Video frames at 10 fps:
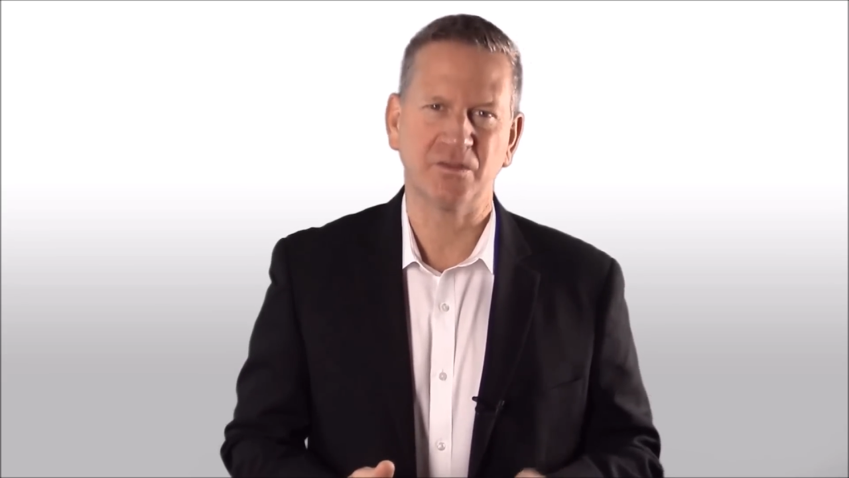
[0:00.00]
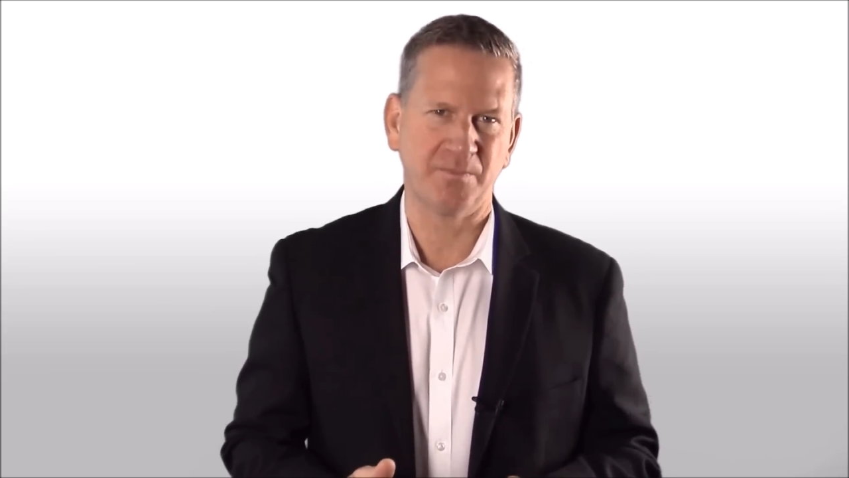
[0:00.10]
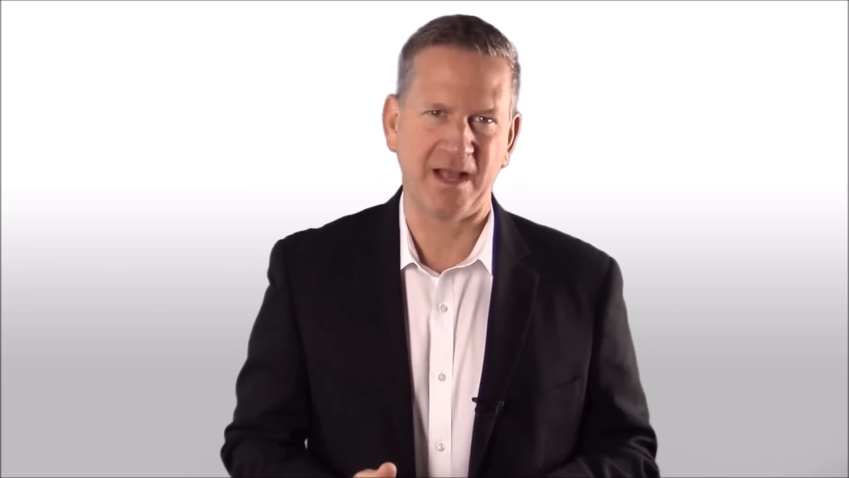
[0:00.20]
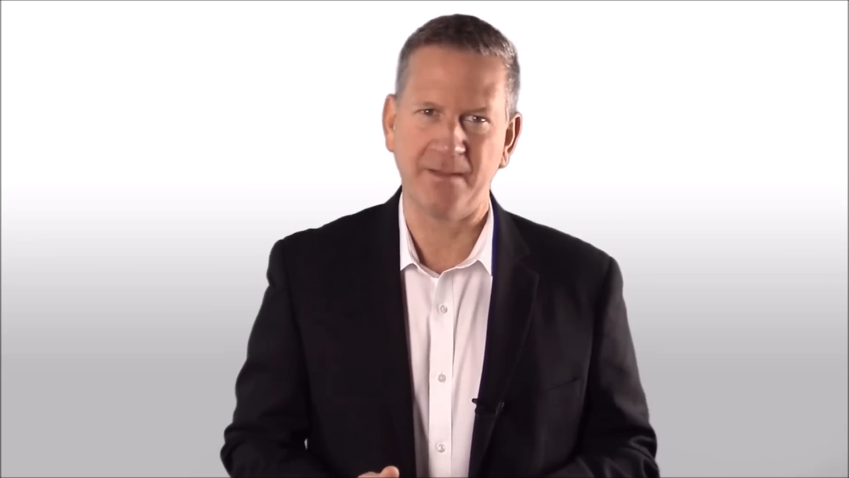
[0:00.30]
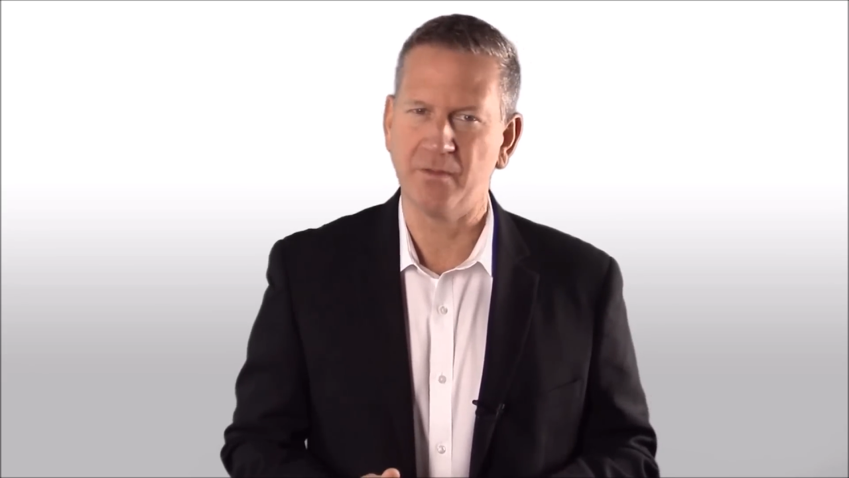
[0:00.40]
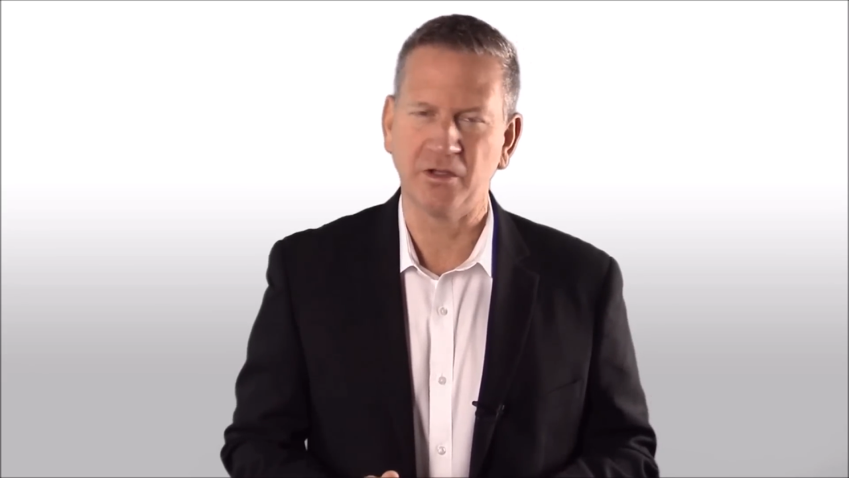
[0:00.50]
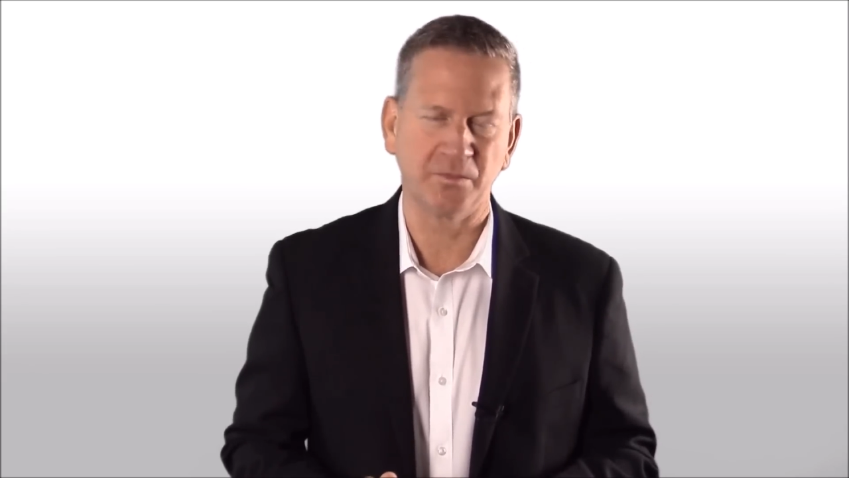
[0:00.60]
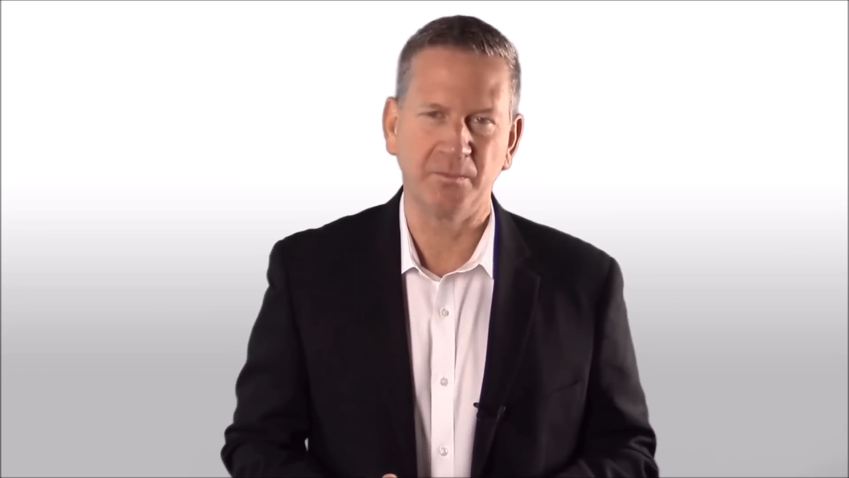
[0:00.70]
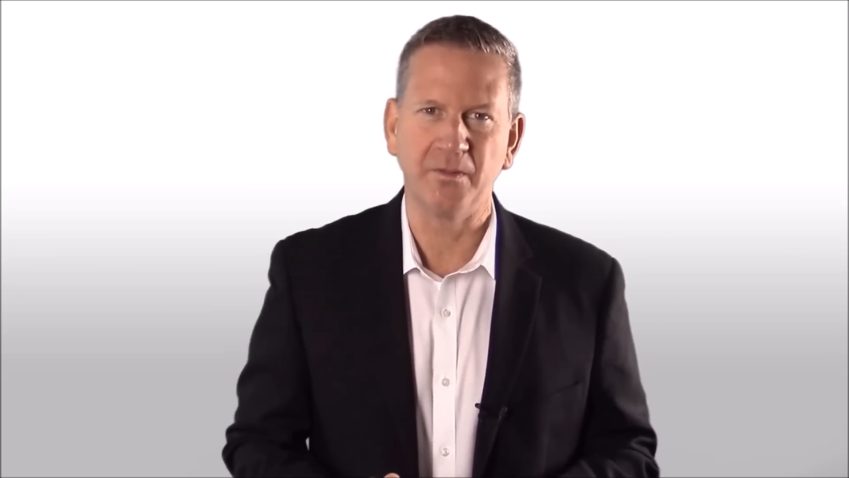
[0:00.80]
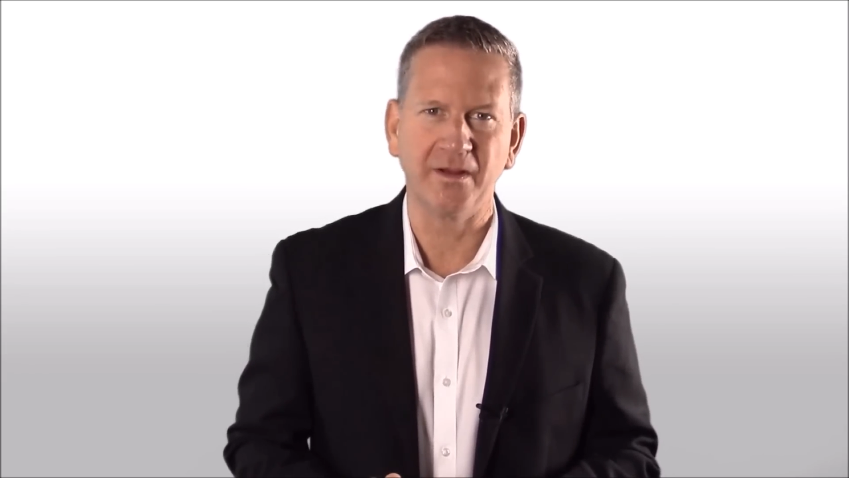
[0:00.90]
buying
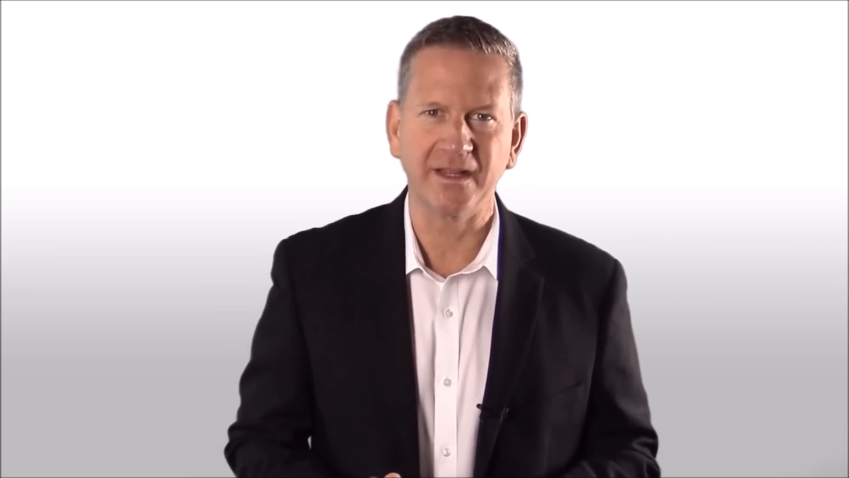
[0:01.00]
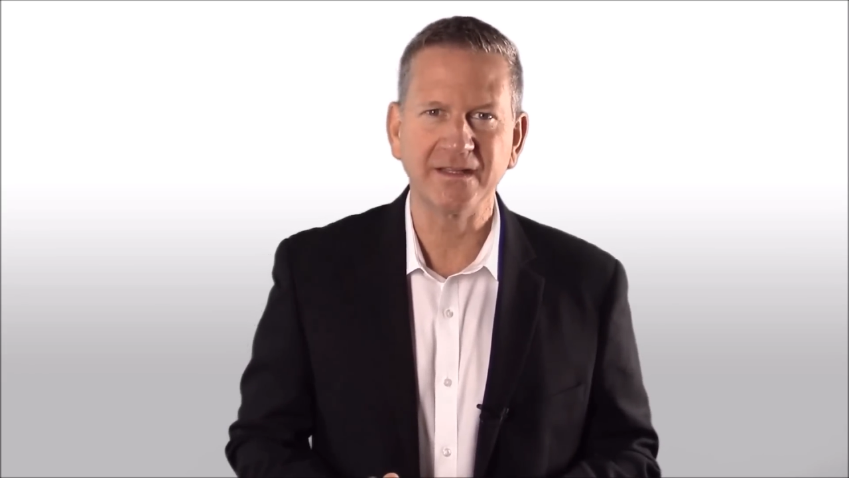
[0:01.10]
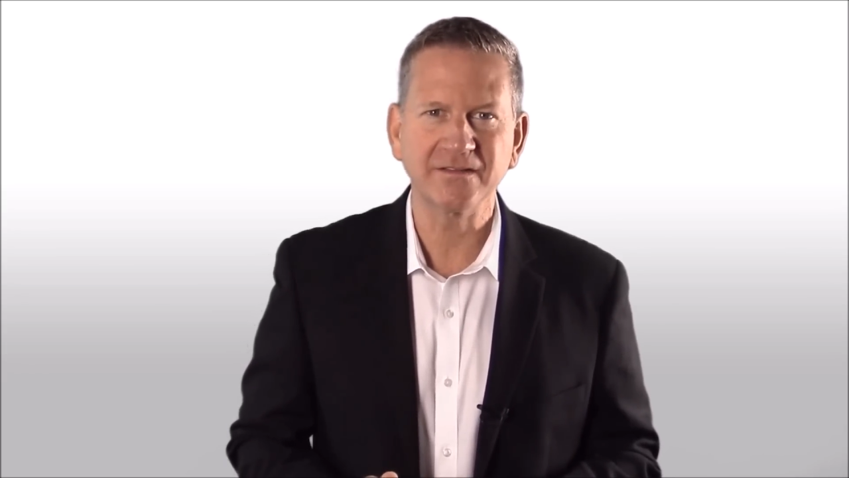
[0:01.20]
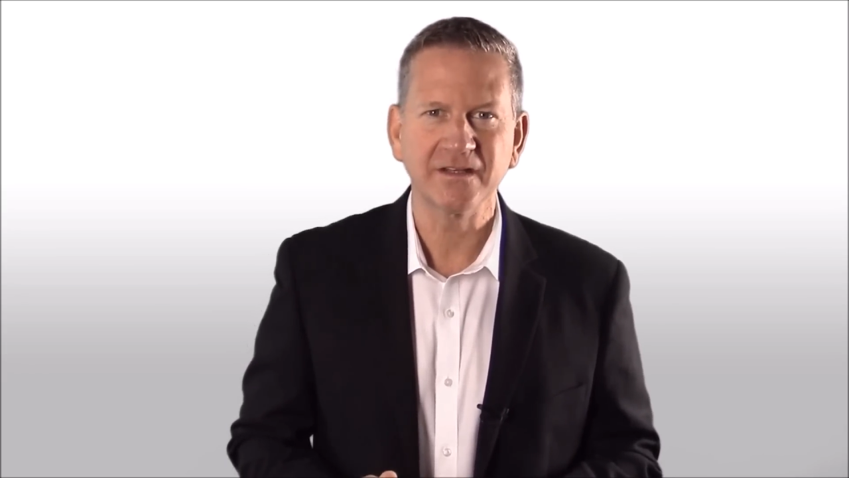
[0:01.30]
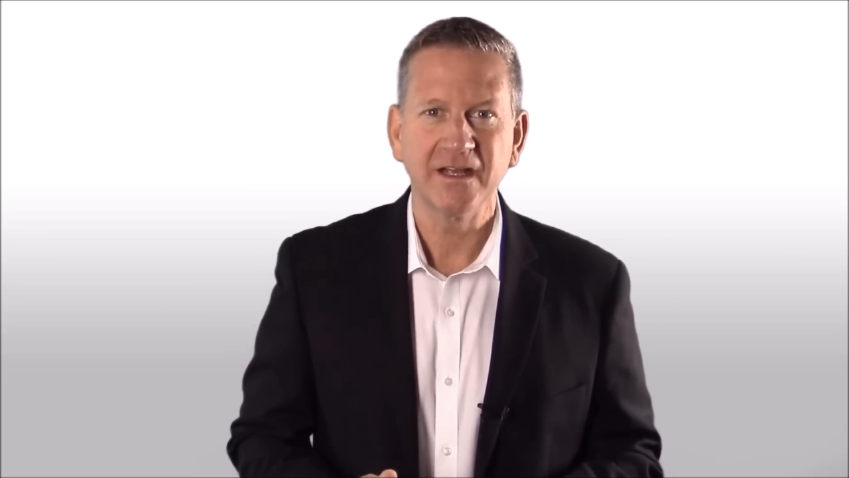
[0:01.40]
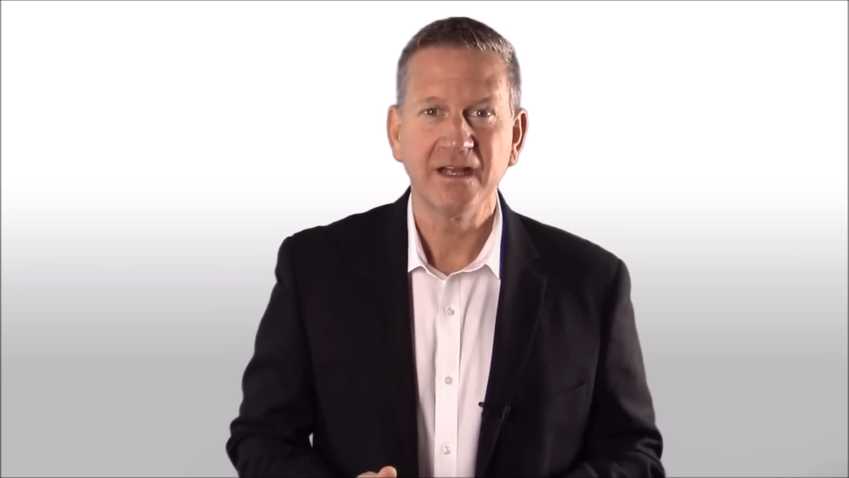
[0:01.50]
multiple plugins